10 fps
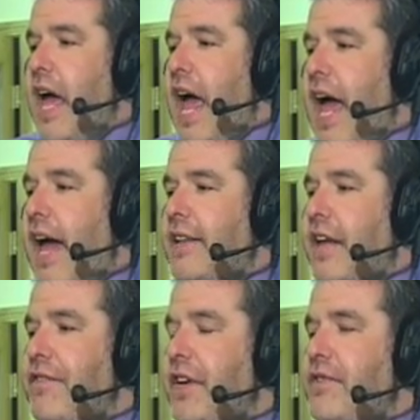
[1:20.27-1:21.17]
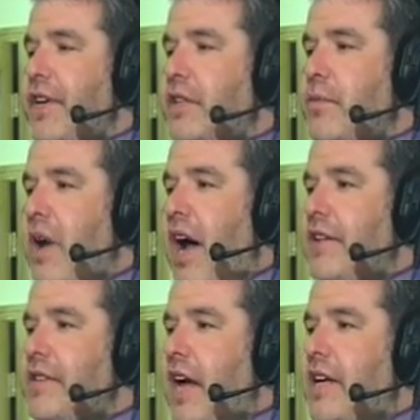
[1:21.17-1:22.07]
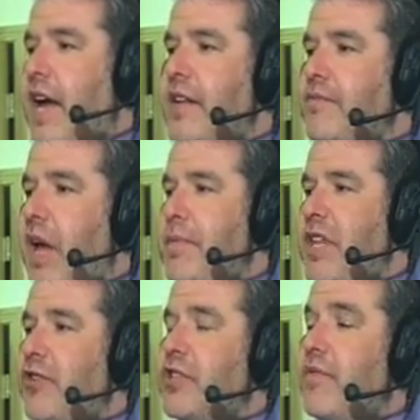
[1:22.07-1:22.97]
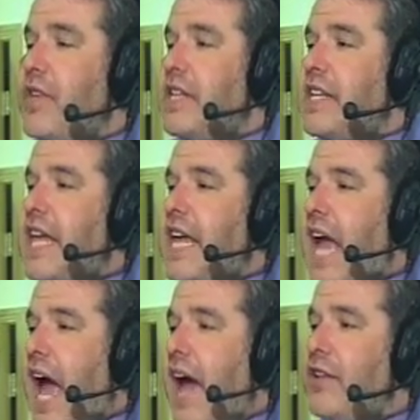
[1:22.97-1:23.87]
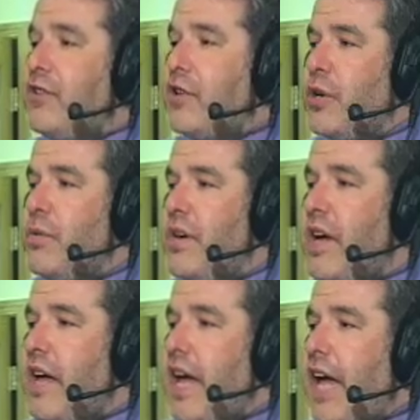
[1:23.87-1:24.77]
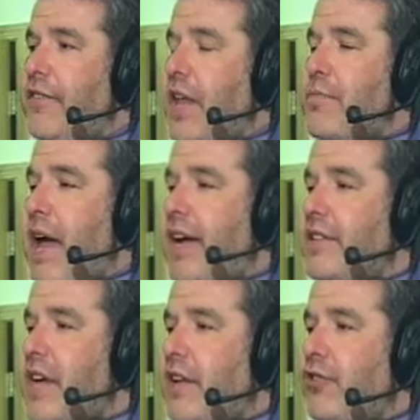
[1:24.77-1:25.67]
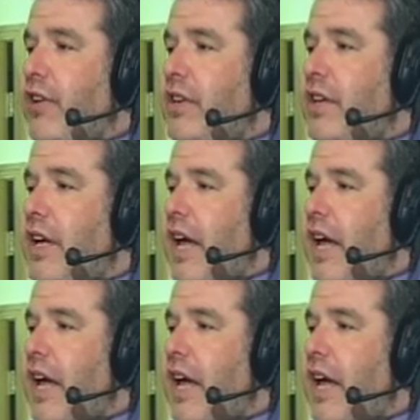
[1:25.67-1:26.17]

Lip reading: and they feel victimized, and yet maybe there's something that they can do if they pay attention.